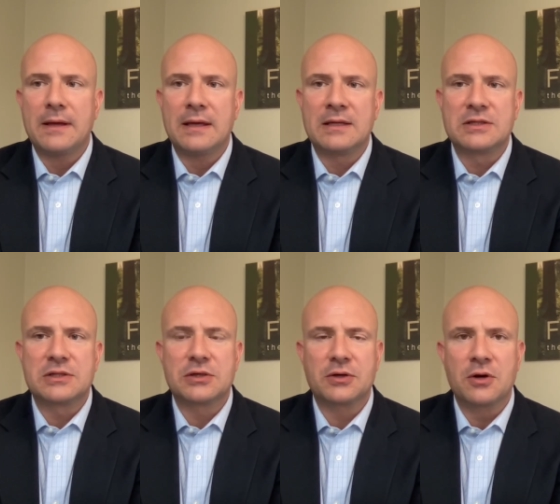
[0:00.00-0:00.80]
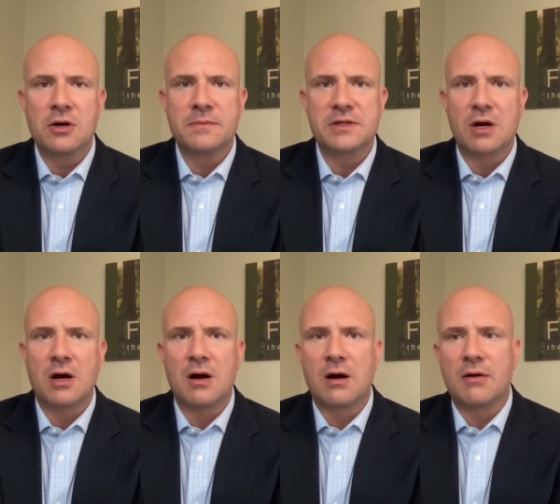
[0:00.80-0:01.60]
in terms
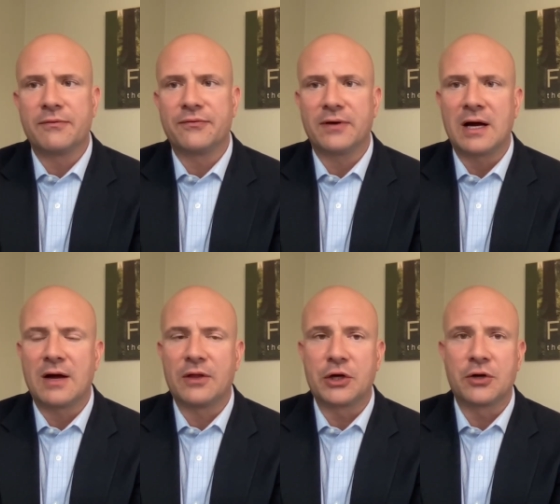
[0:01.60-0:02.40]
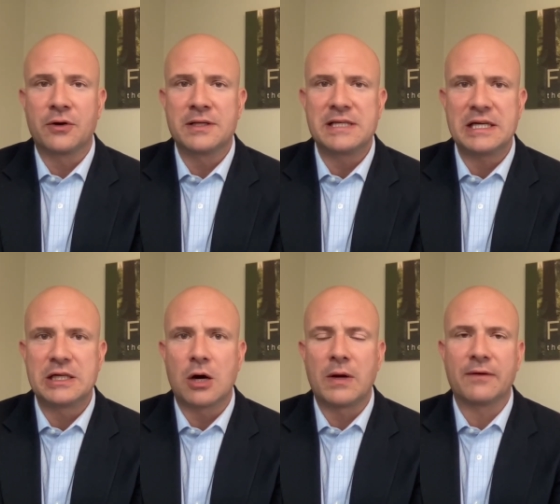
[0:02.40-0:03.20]
of uh, the currency
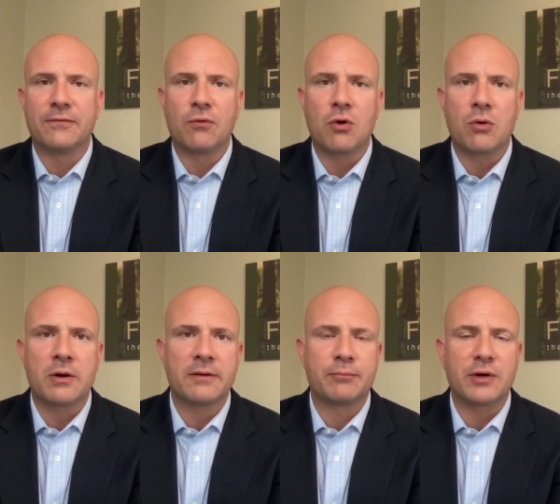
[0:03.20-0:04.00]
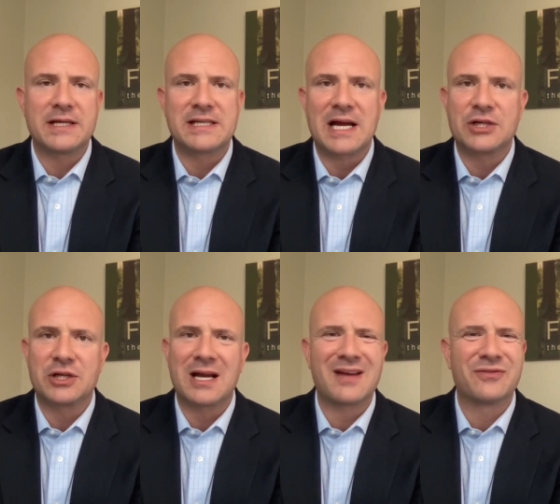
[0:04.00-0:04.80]
going forward, price action,
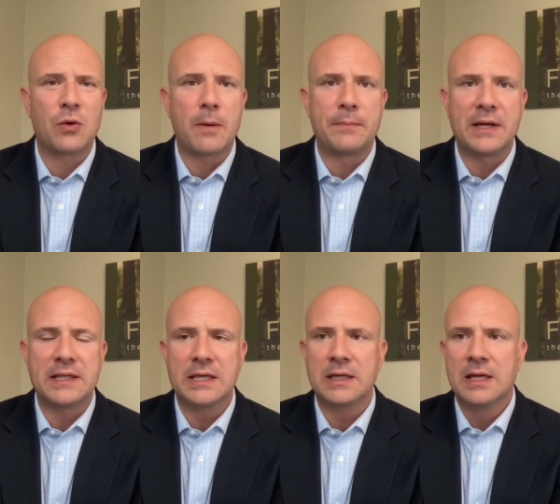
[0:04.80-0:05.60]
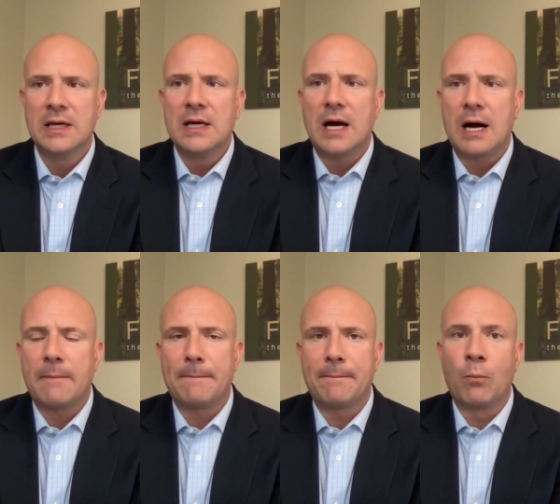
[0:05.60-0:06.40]
I have no opinion. Uh,
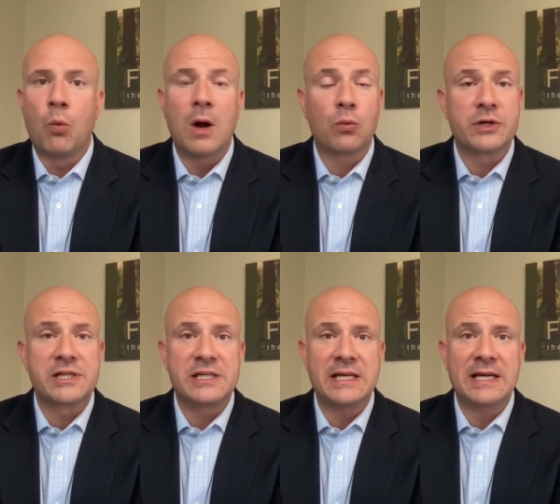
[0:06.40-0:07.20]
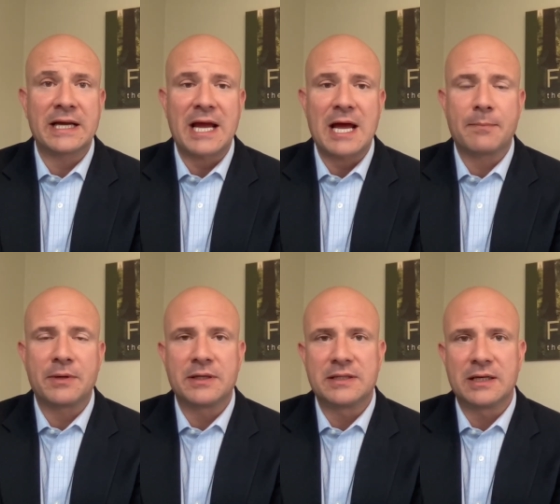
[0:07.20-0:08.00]
what we're seeing
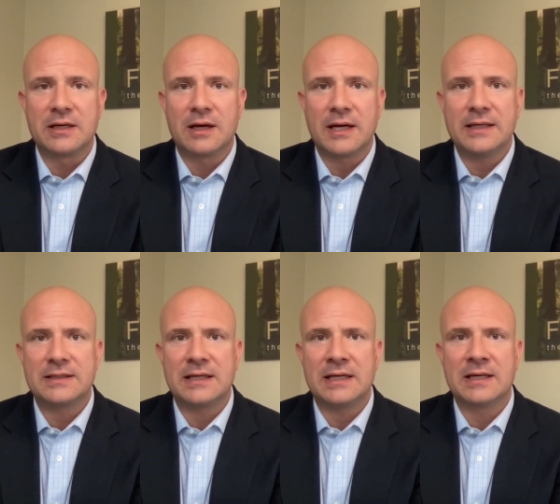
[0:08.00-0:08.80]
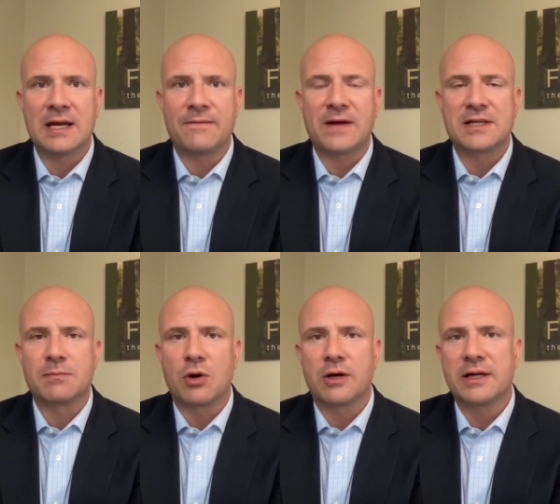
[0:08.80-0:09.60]
happen tonight in FX
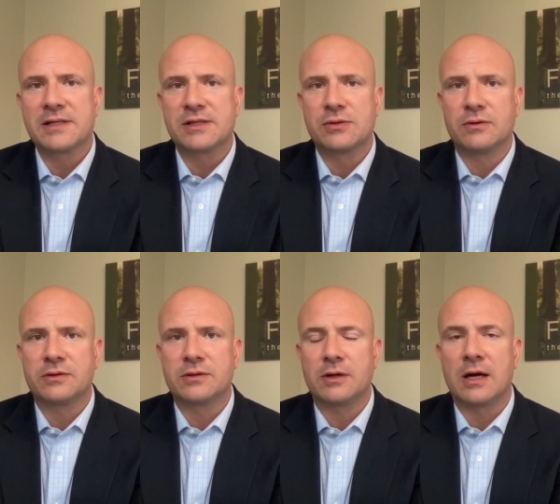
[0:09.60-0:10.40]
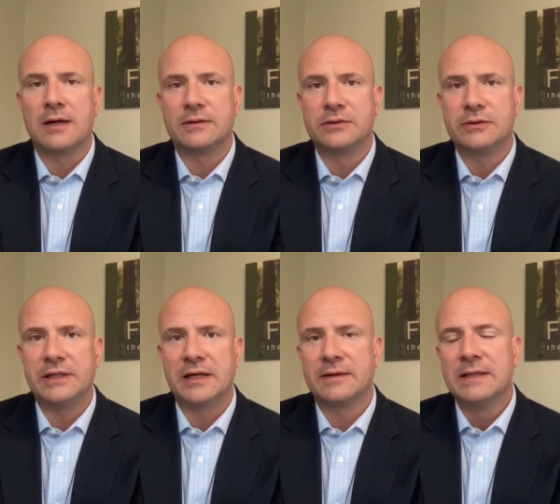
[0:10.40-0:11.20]
markets to the uh, to the uh,